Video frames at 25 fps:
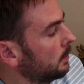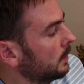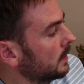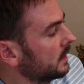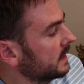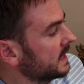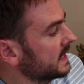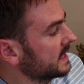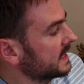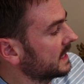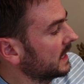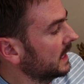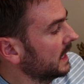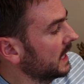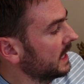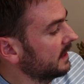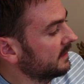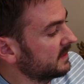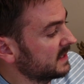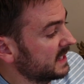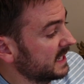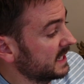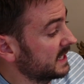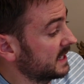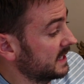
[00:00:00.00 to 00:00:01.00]
up on these
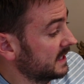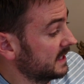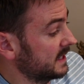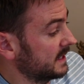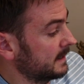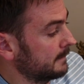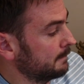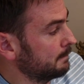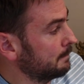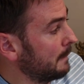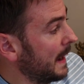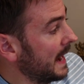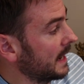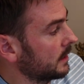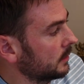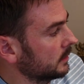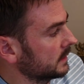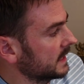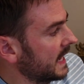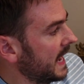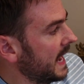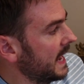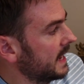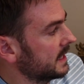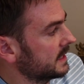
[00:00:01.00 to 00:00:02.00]
cliffs. This is
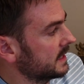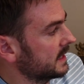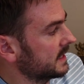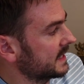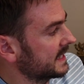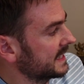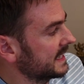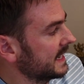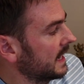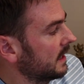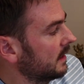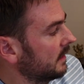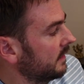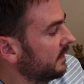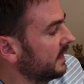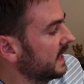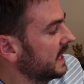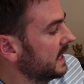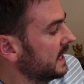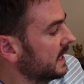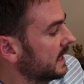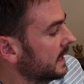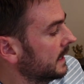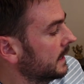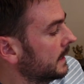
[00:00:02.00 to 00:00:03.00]
Maughold Head itself
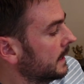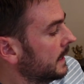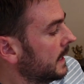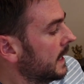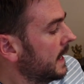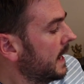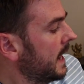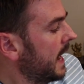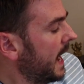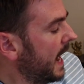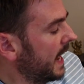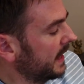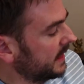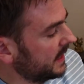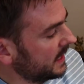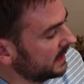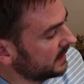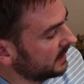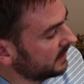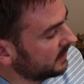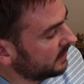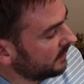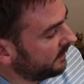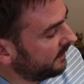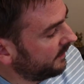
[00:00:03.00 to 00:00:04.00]
here. And
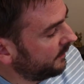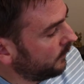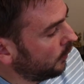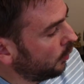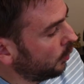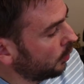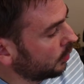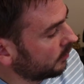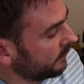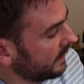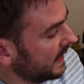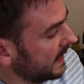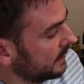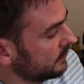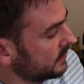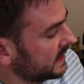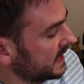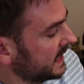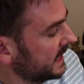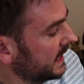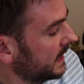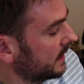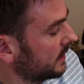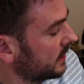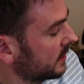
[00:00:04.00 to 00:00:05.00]
then the foreground
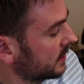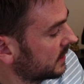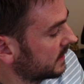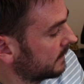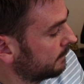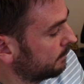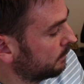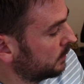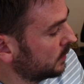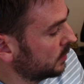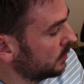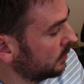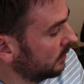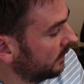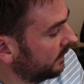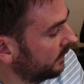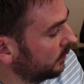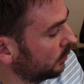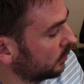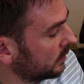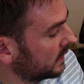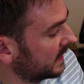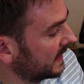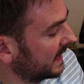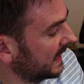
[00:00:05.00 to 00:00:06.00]
here, this
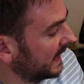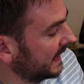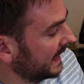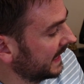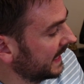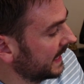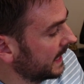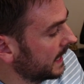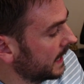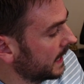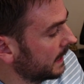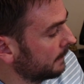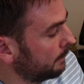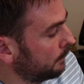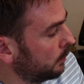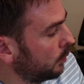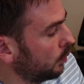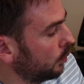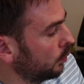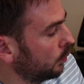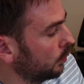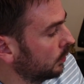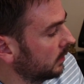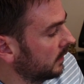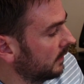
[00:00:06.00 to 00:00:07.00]
beautiful clear
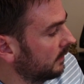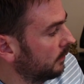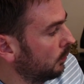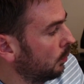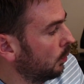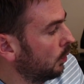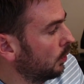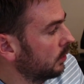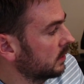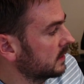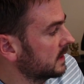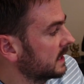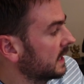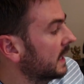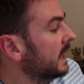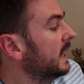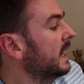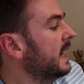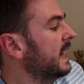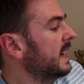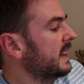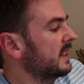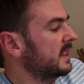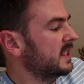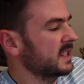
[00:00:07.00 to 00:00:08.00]
pool of water.
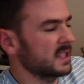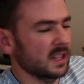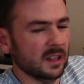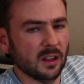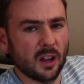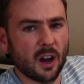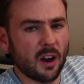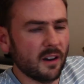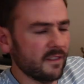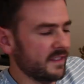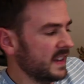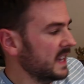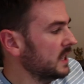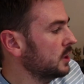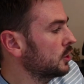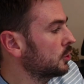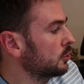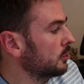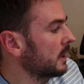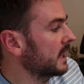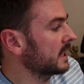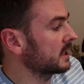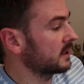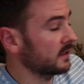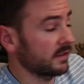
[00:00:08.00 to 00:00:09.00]
There's a lot of
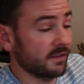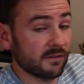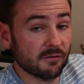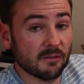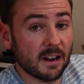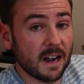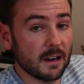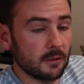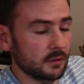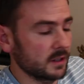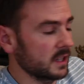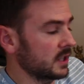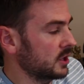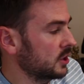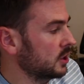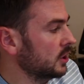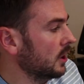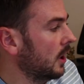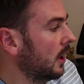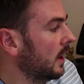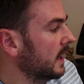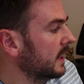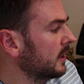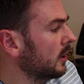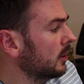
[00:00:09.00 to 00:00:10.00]
interest throughout this
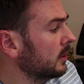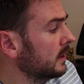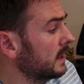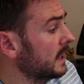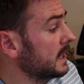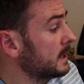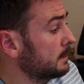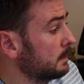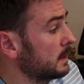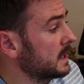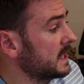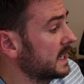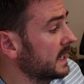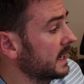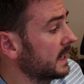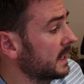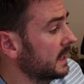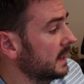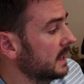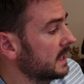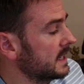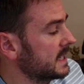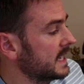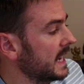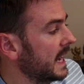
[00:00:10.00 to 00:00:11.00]
shot, and on this
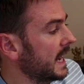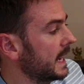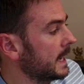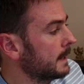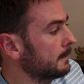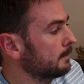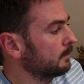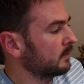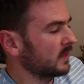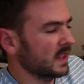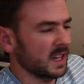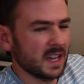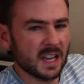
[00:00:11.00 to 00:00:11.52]
particular day,